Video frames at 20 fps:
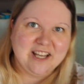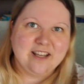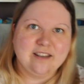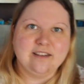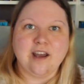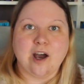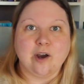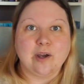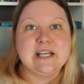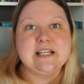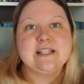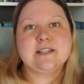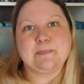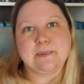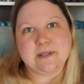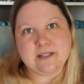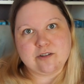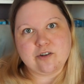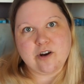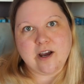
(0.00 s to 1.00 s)
no, he's
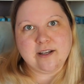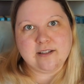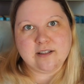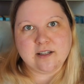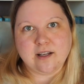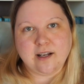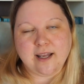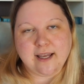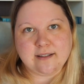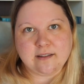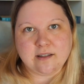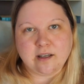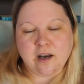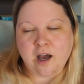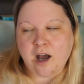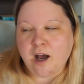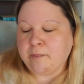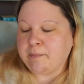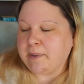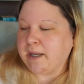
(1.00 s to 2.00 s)
been trying to collect an
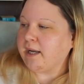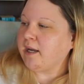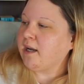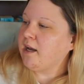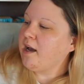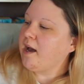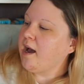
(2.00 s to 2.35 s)
army.